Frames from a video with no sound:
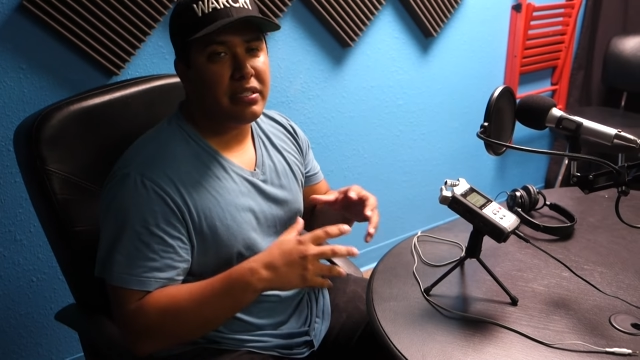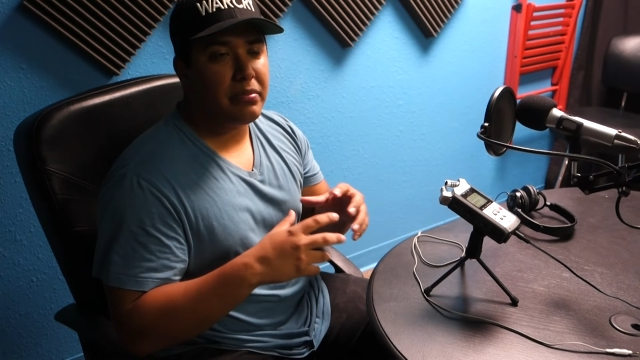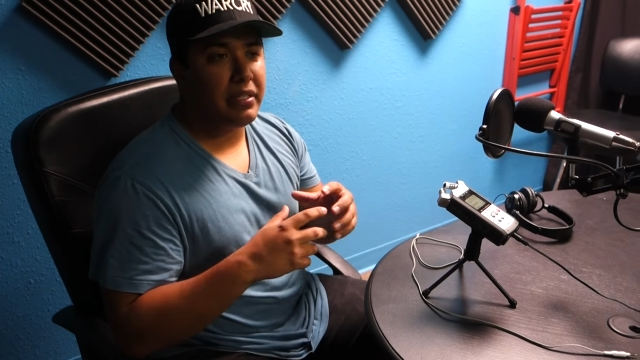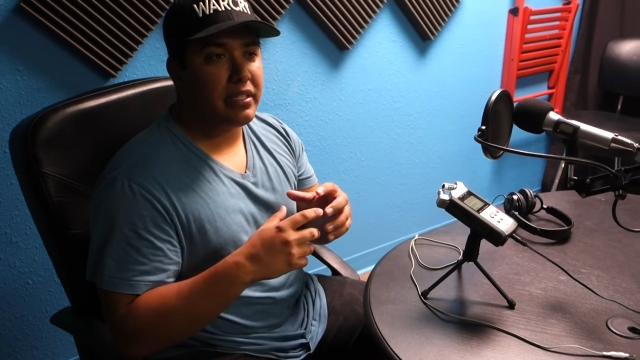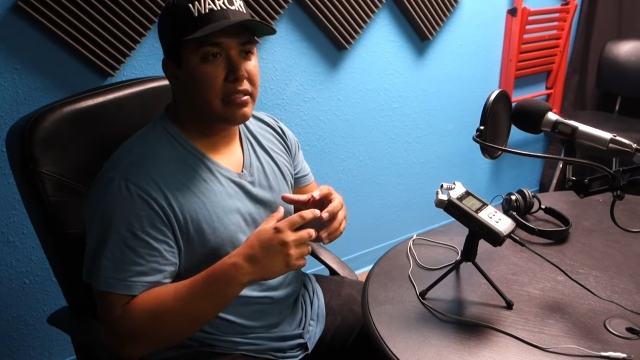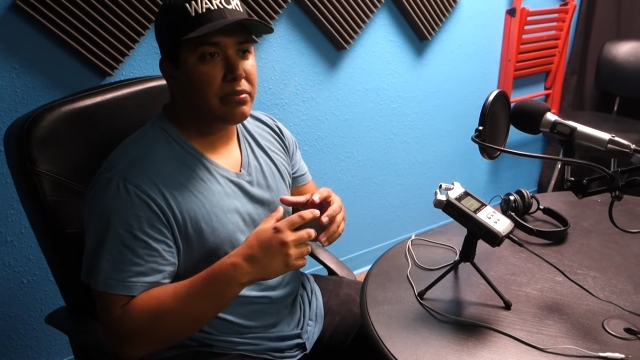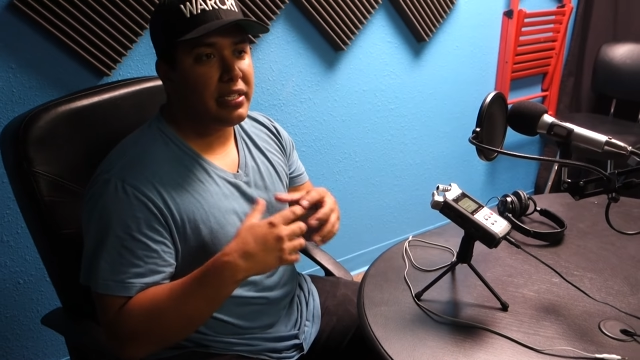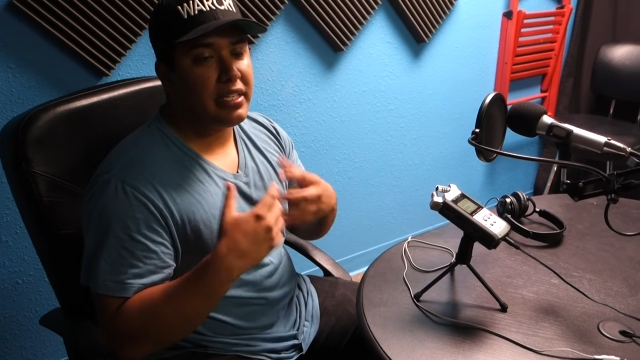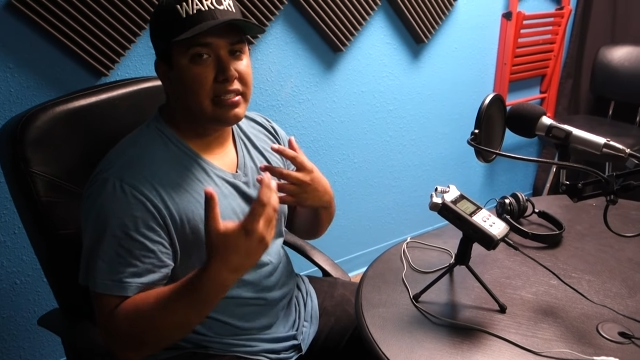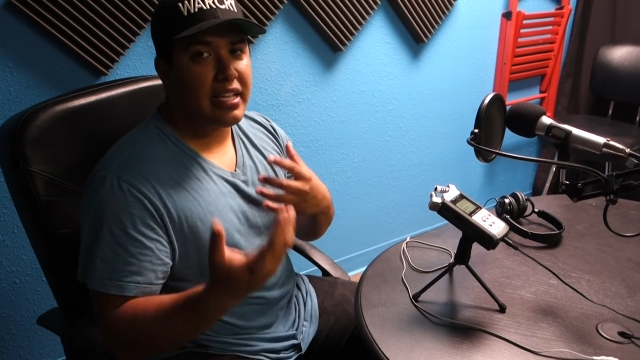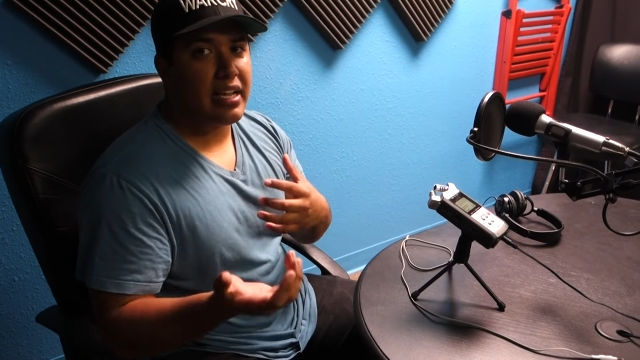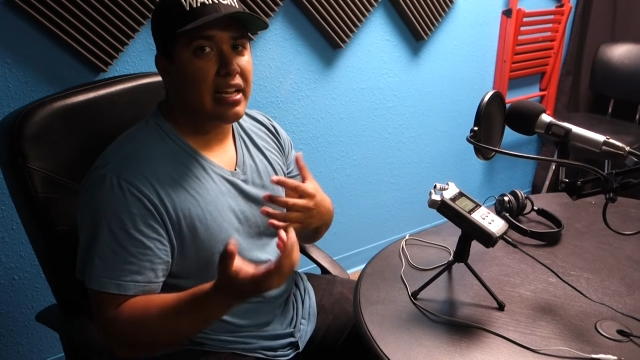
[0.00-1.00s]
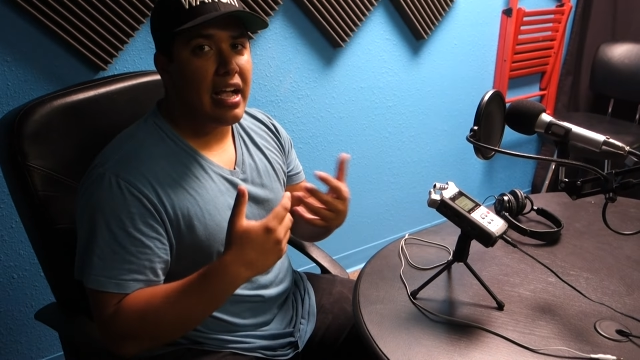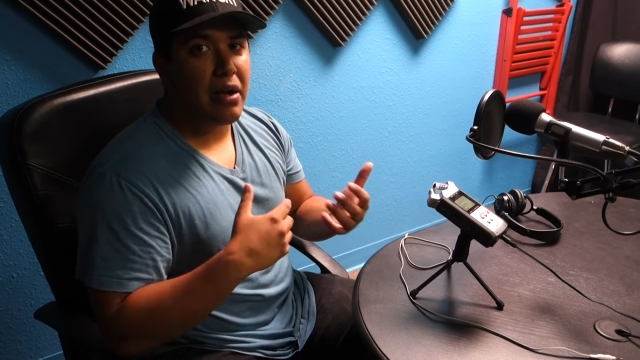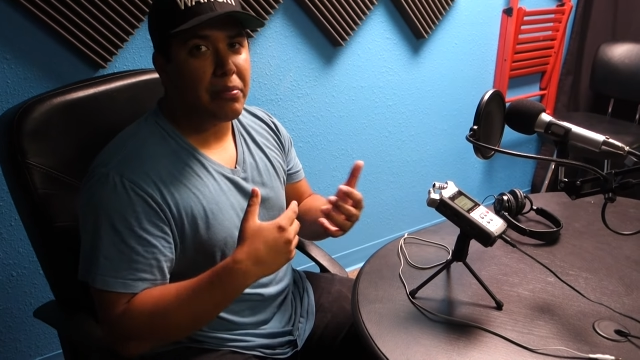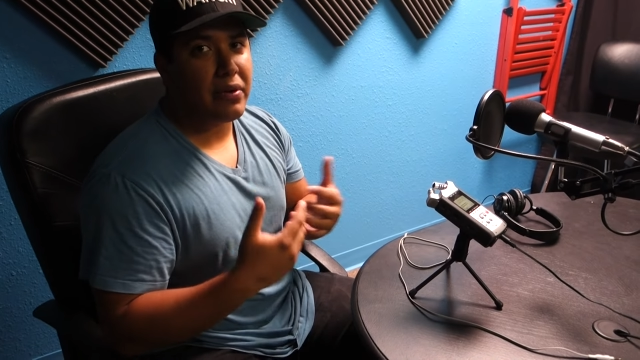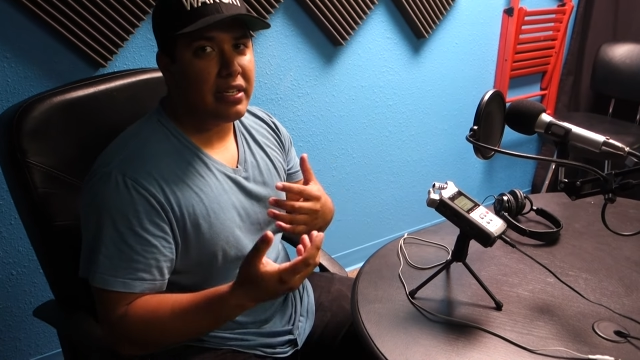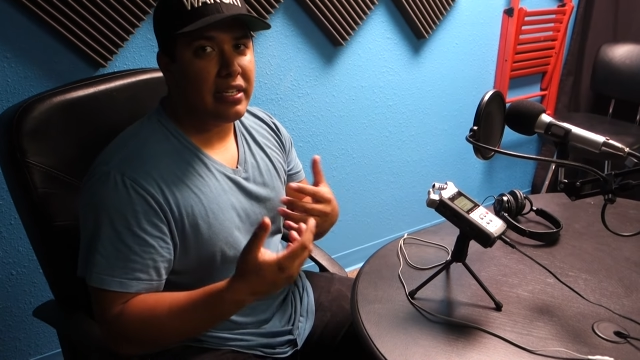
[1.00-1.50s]
is because we can take it
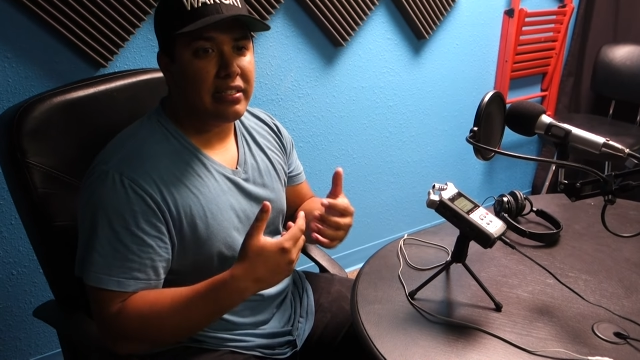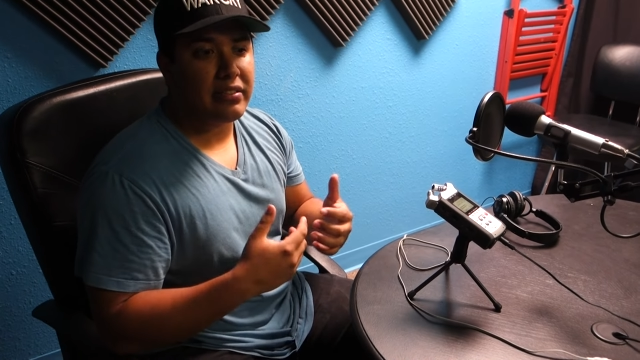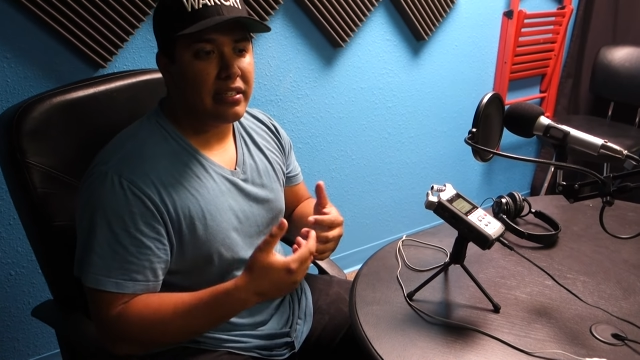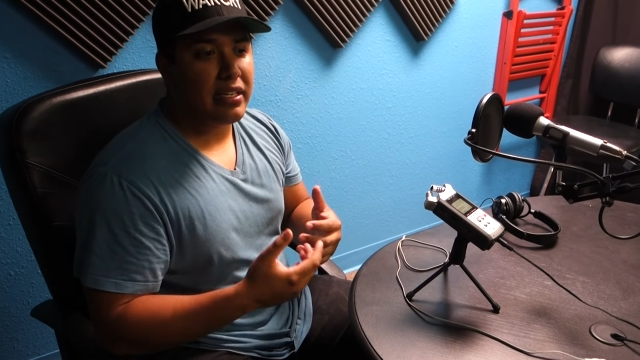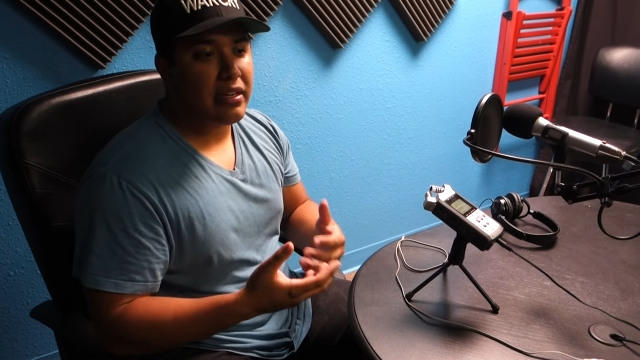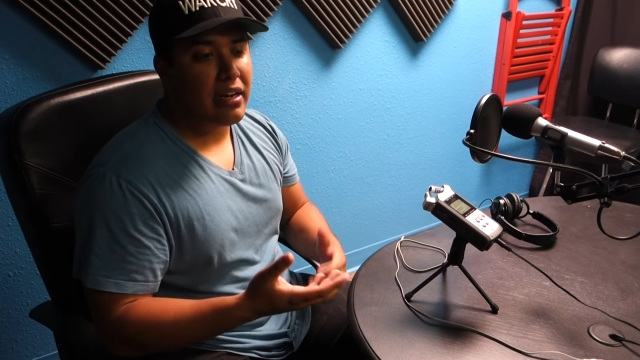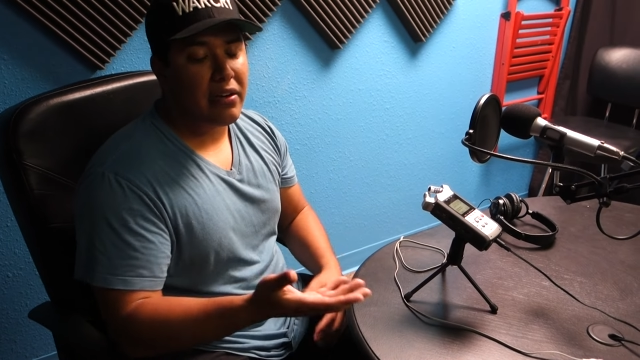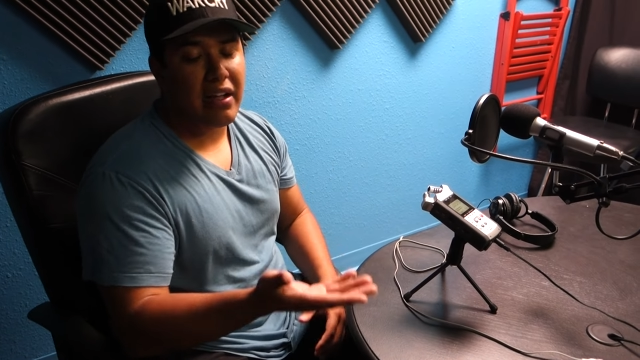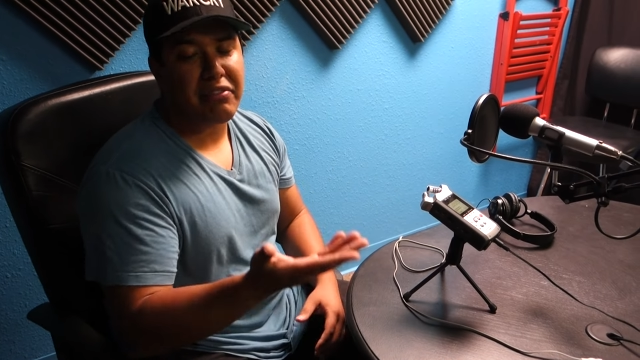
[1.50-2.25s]
out pretty easily and I don't